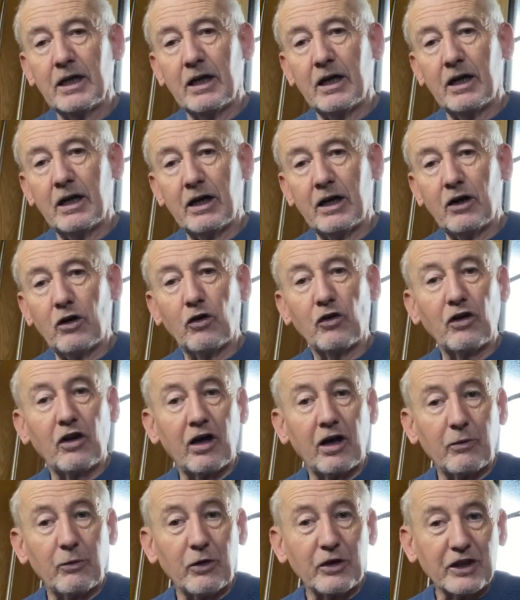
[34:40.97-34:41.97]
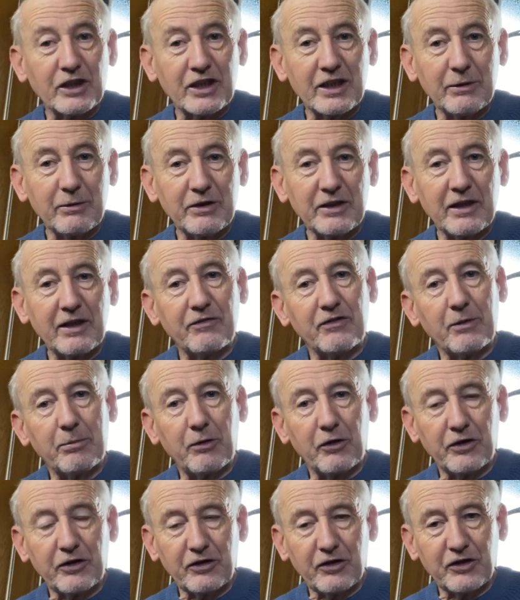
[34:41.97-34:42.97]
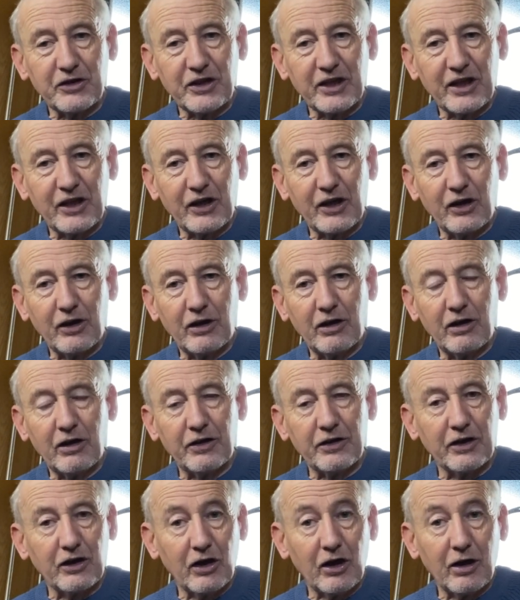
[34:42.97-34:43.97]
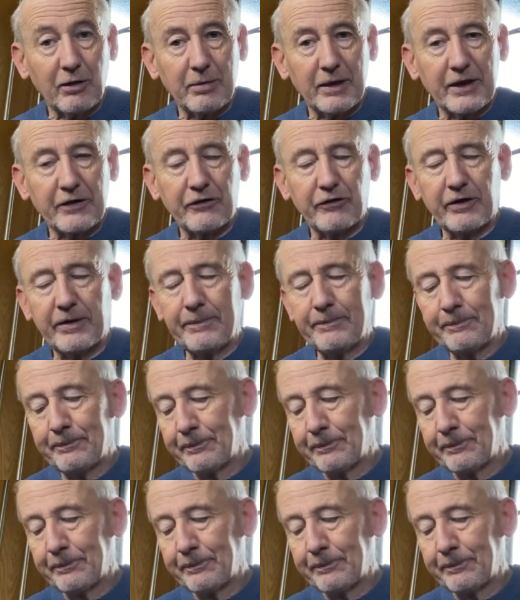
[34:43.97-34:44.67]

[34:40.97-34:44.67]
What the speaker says: unlike what you see when you lift the bonnet on your car and a car battery.